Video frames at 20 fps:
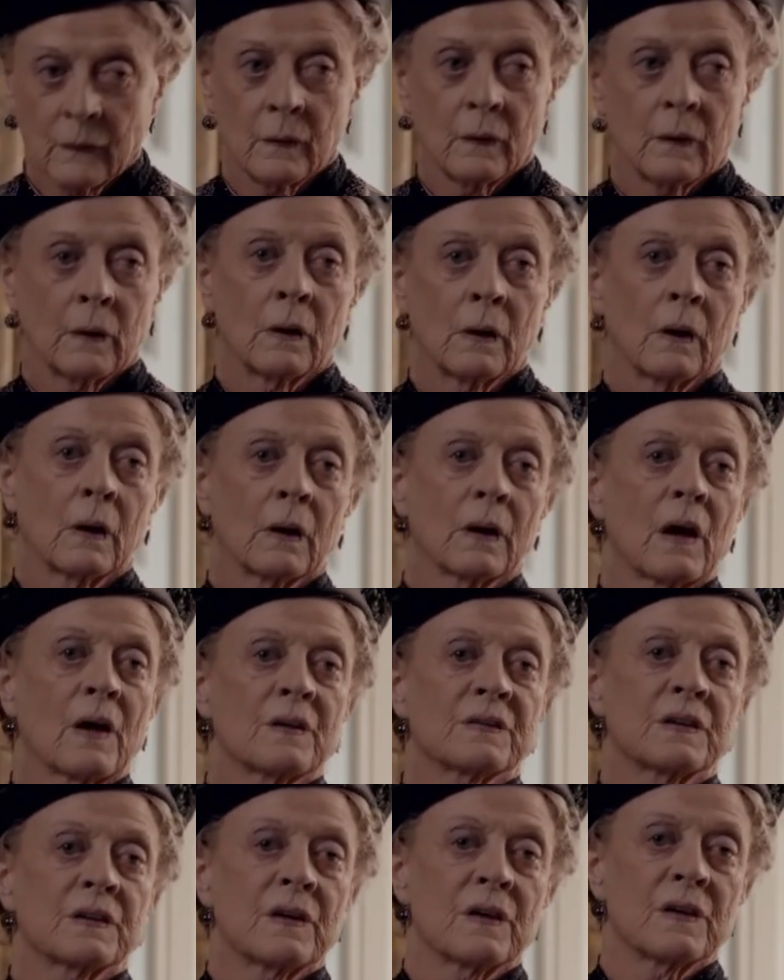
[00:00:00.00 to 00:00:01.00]
Well, at least for
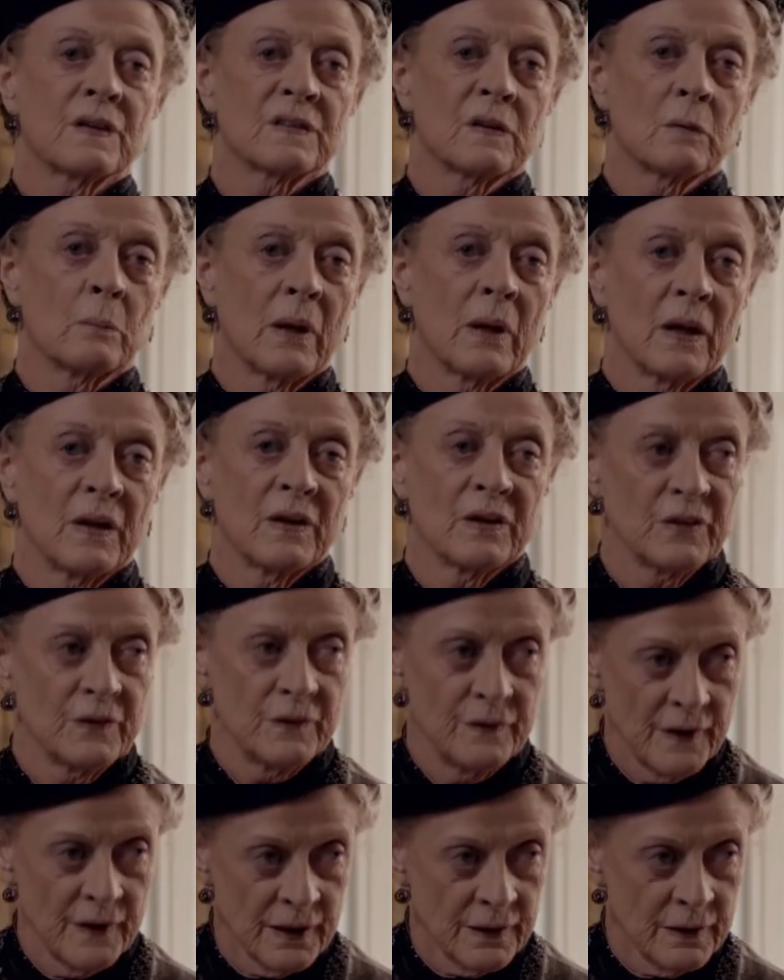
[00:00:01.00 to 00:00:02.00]
us, Dame
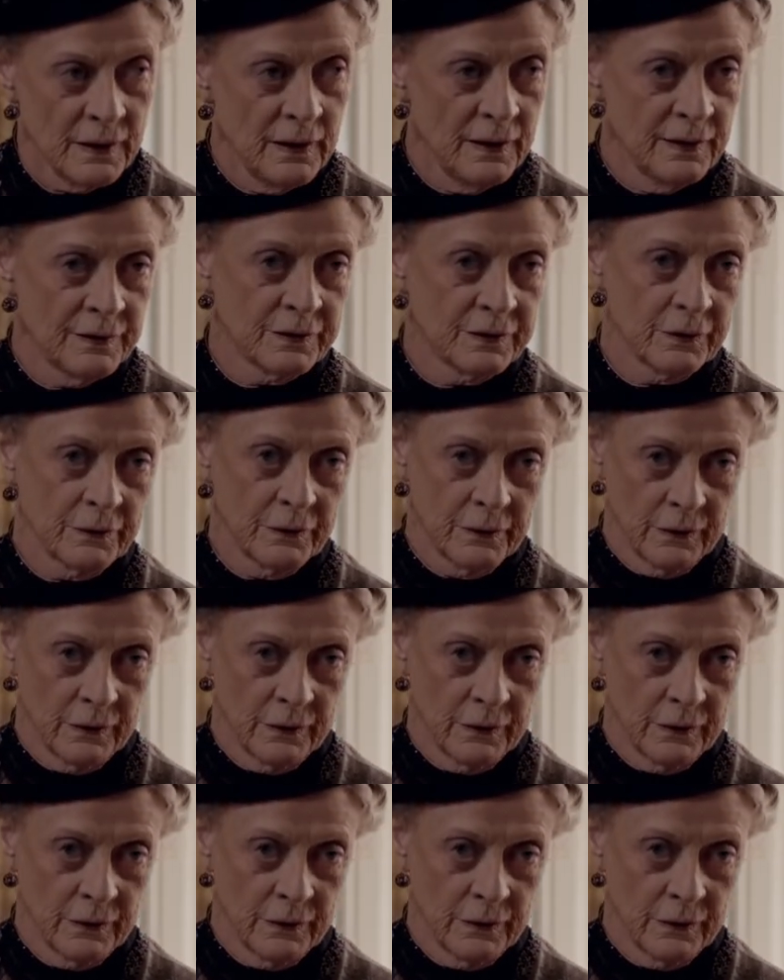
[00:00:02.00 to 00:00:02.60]
Maggie Smith plays the